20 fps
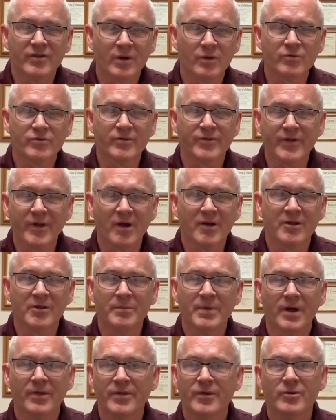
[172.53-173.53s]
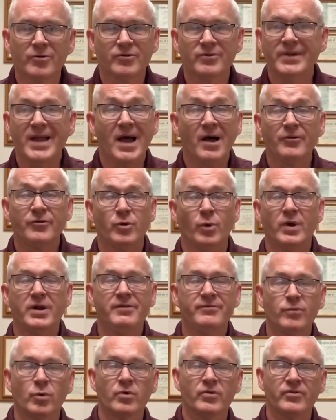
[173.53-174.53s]
I was just talking about, they're now
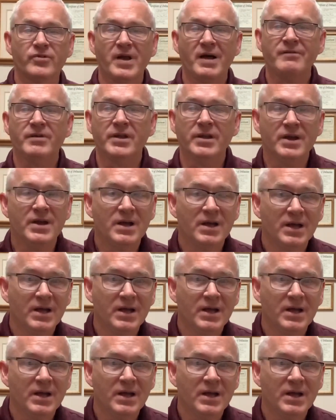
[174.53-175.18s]
24/7.